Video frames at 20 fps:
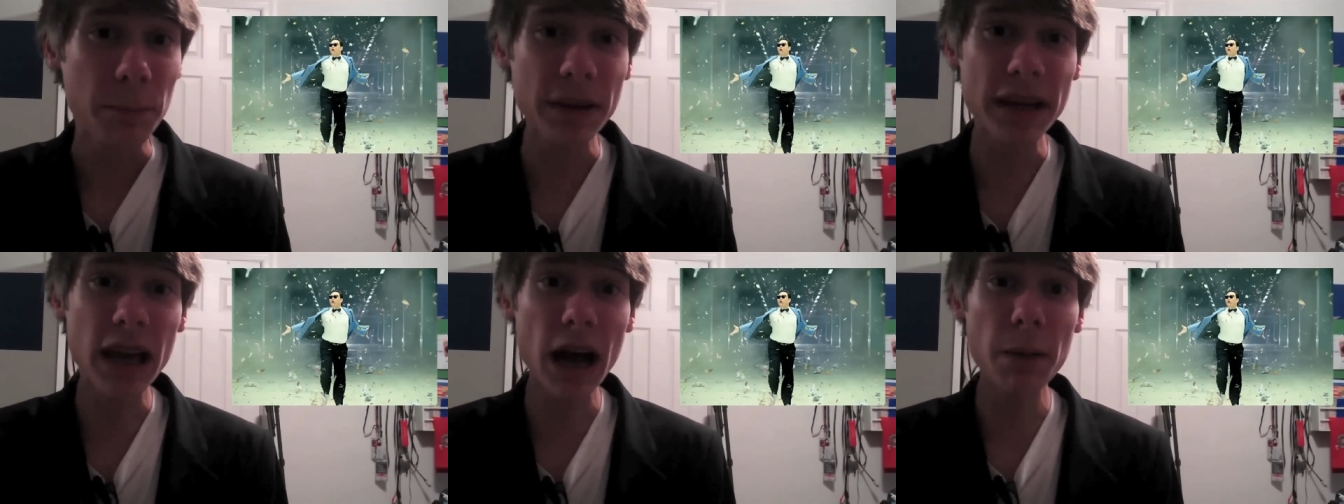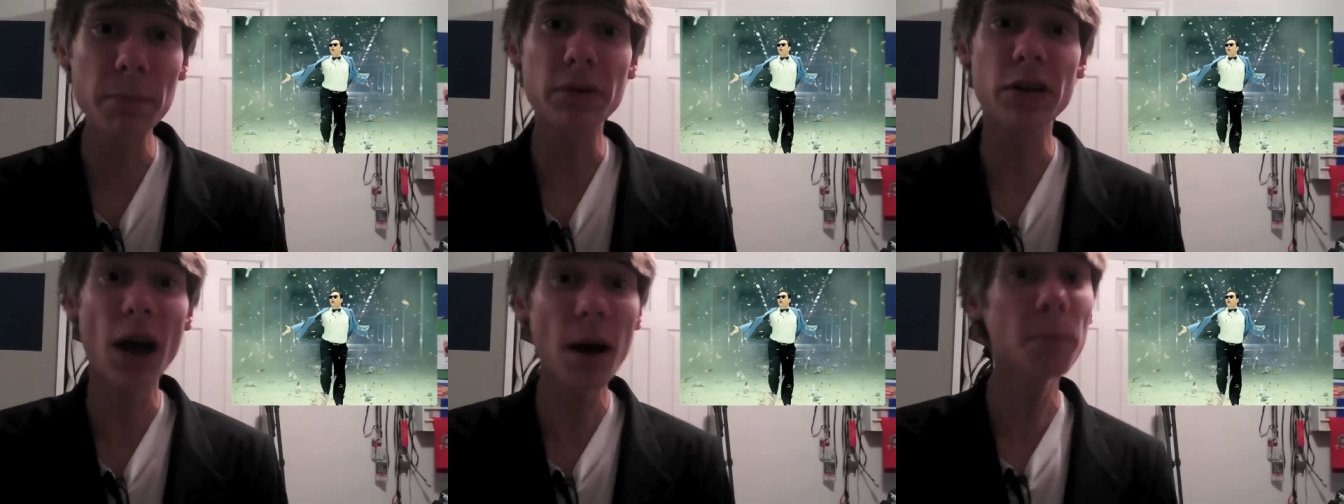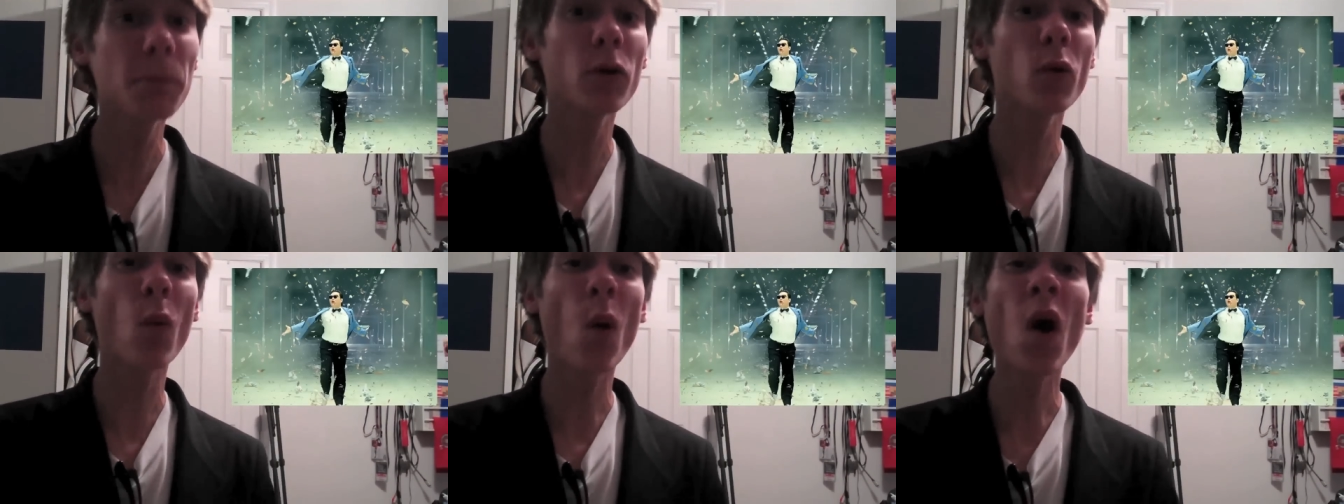become
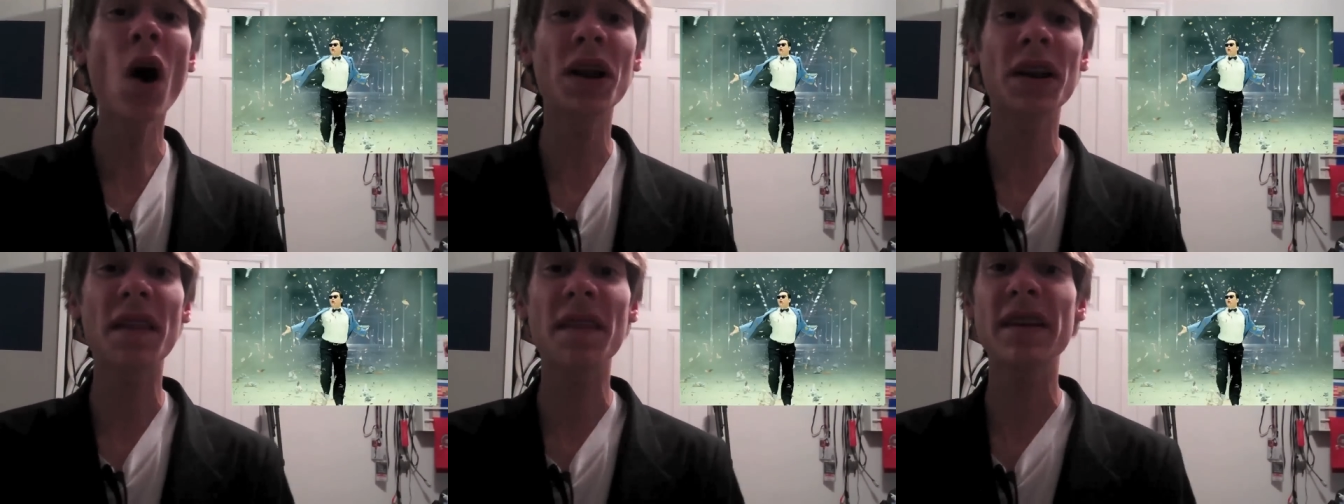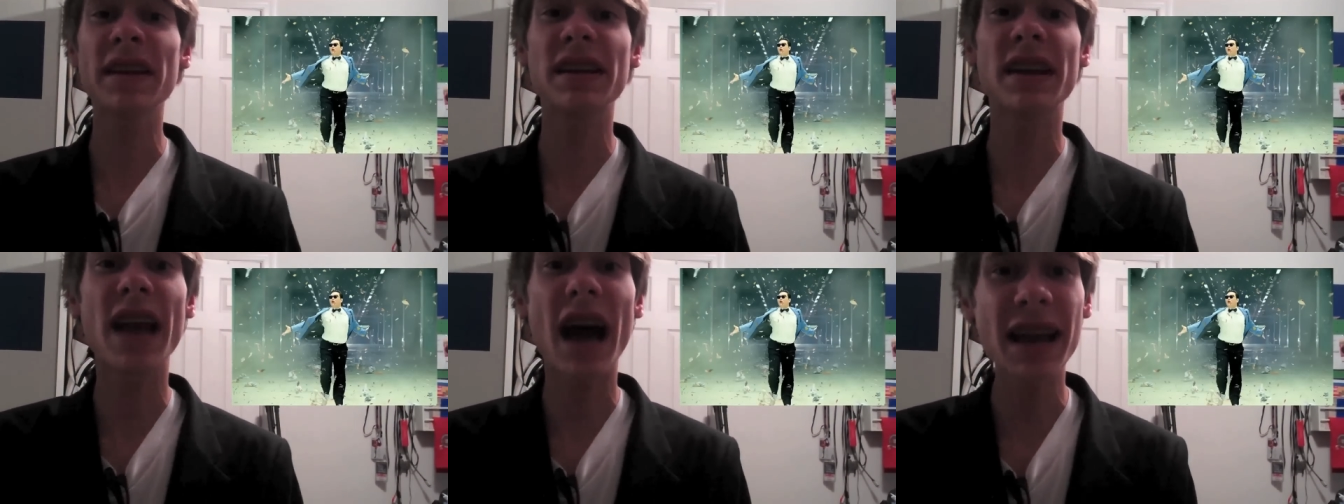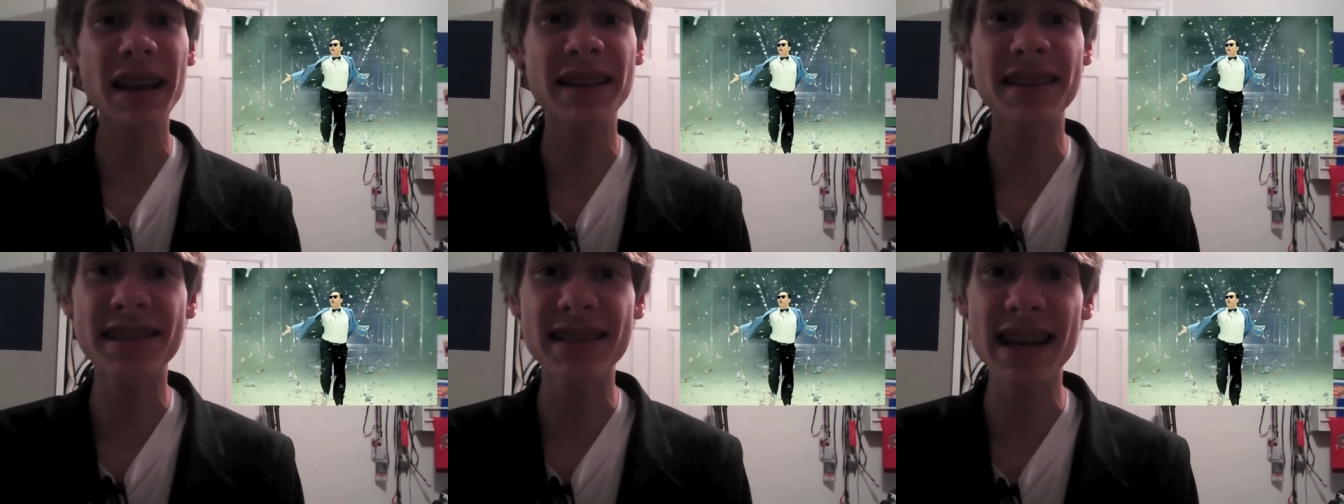number one on the
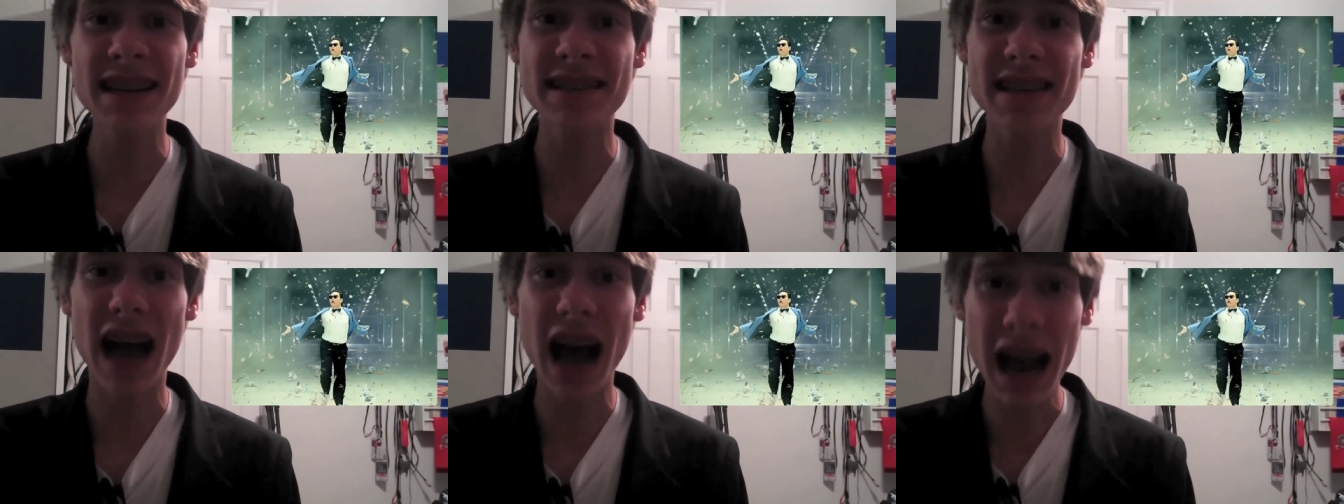United States